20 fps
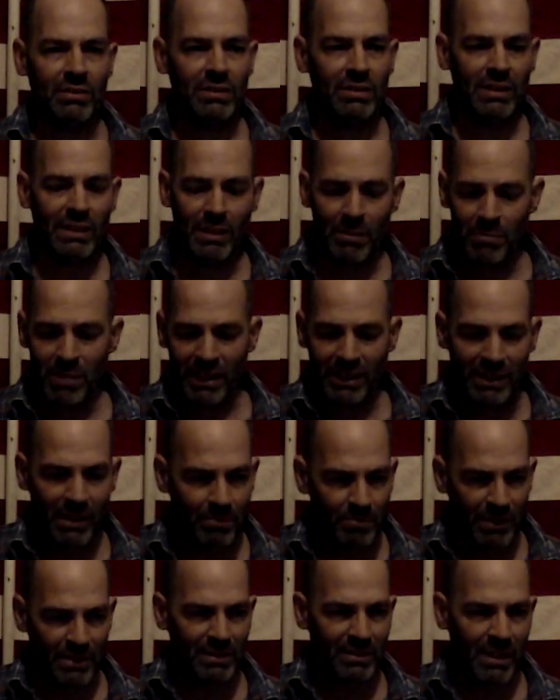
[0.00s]
And I'm making up
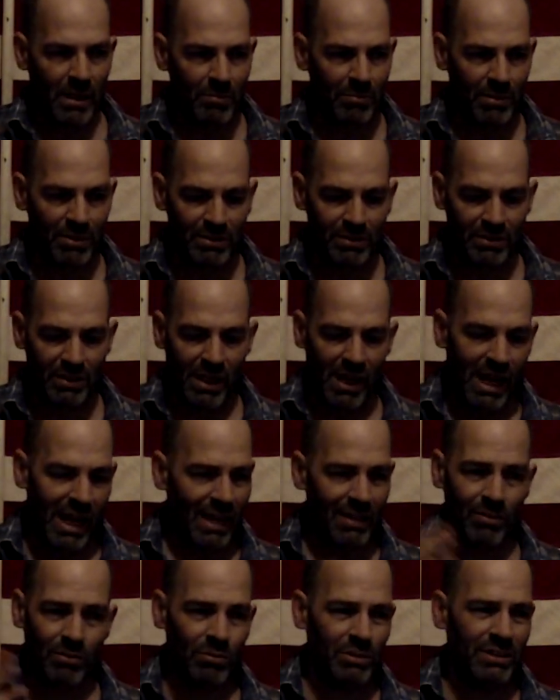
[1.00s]
these numbers. I
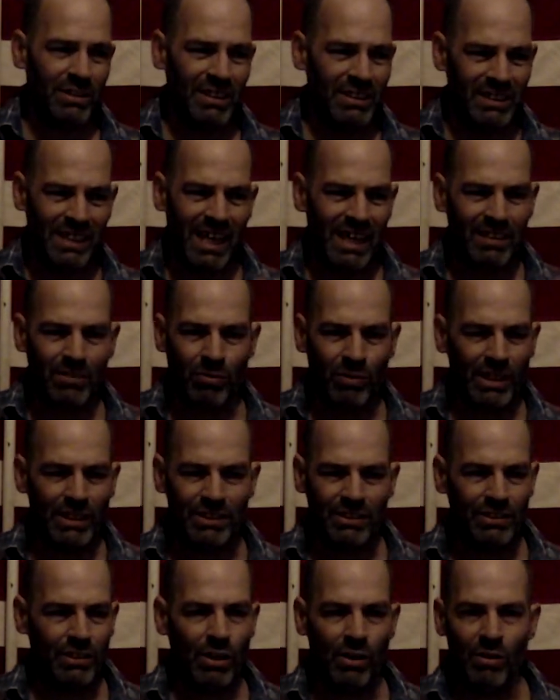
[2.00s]
don't know what the exact
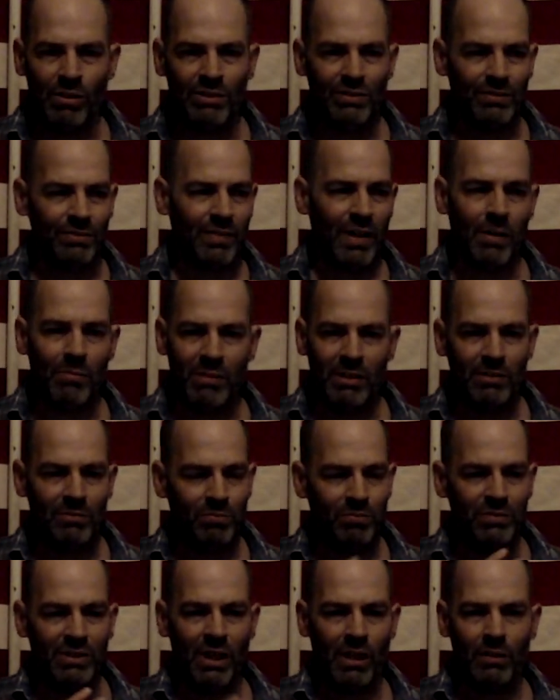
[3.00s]
ratio is of how many
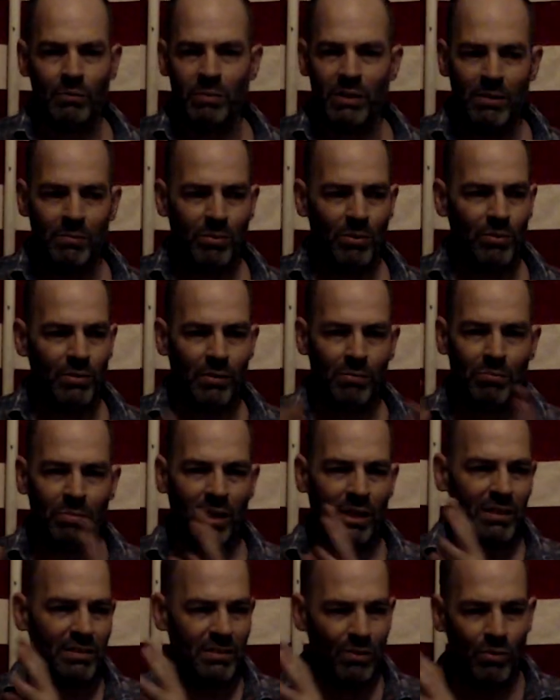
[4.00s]
young people
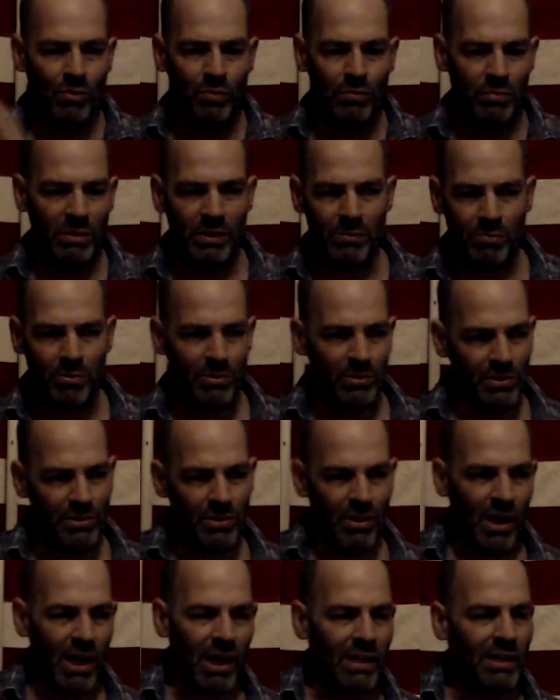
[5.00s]
compared to old people you
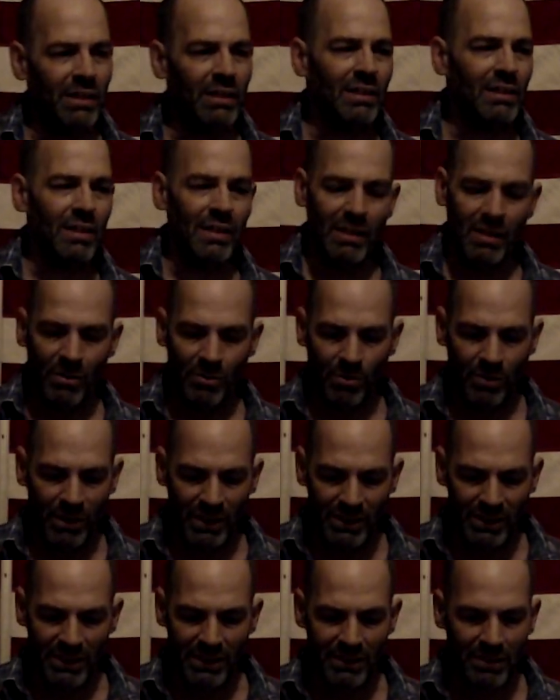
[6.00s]
got, what it
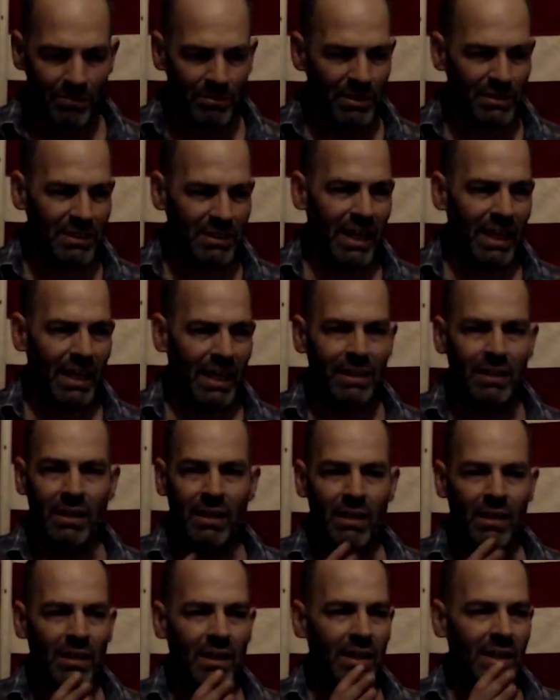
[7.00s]
is. I'm just saying
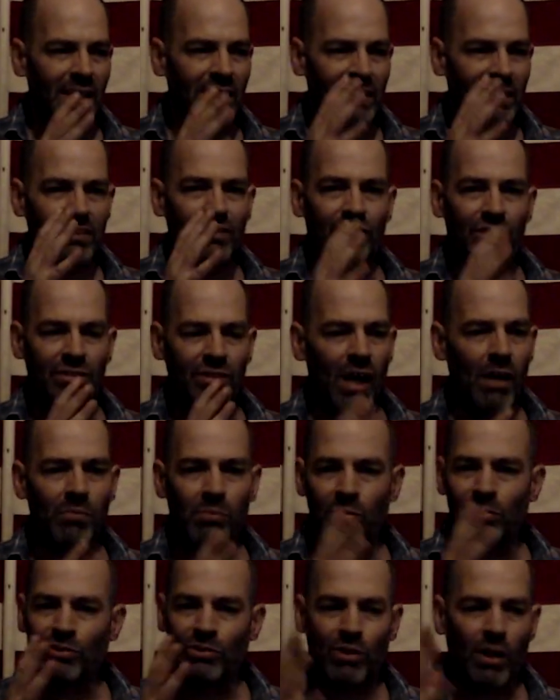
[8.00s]
it's
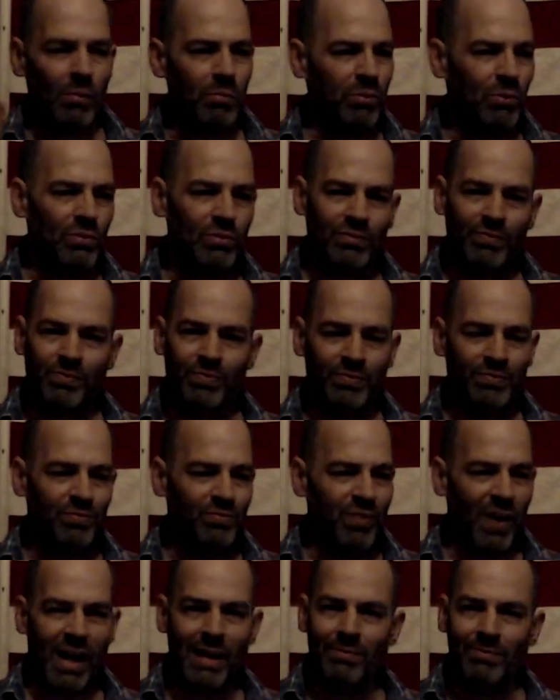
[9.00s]
doubled, tripled,
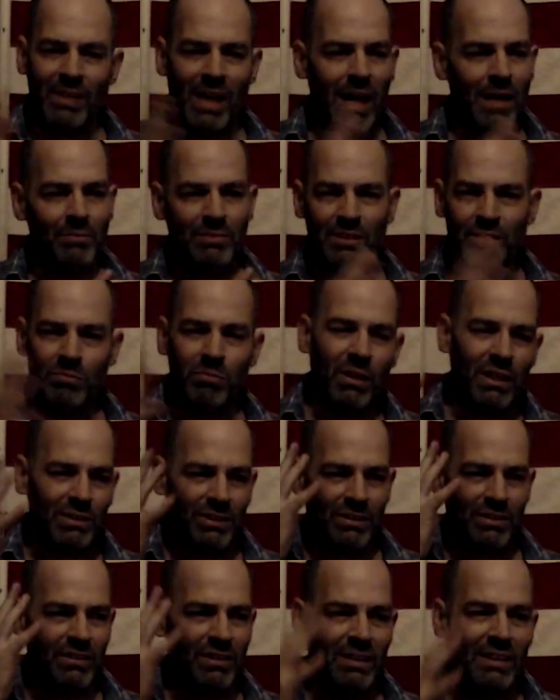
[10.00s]
5 times as much.
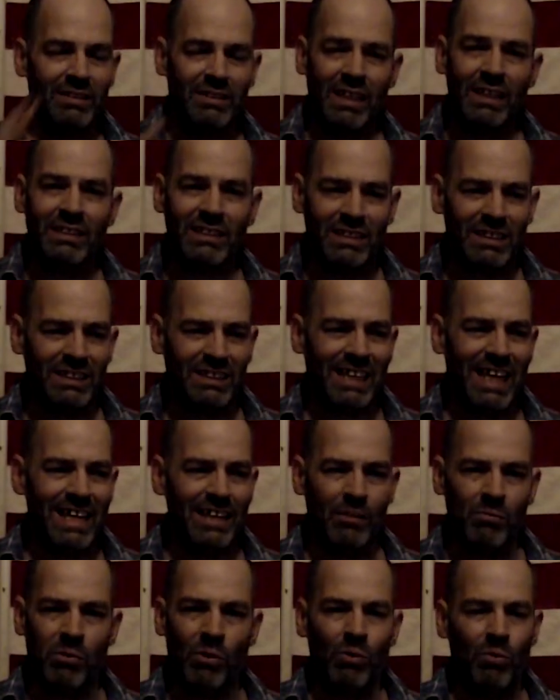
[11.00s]
It's
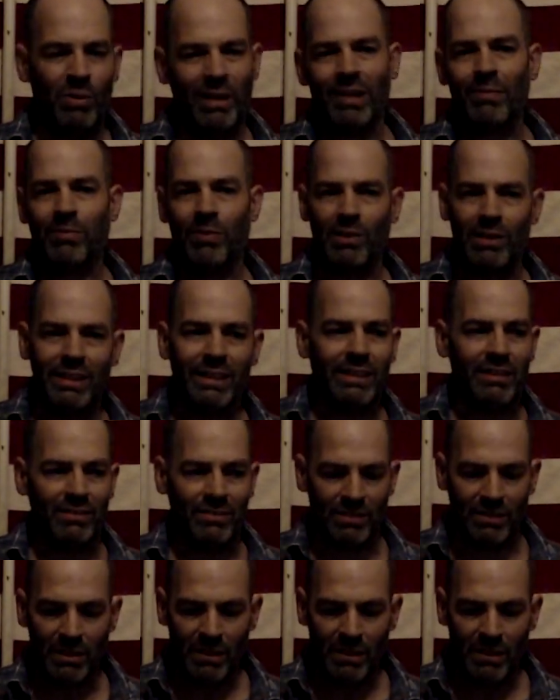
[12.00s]
unsustainable, whatever it is.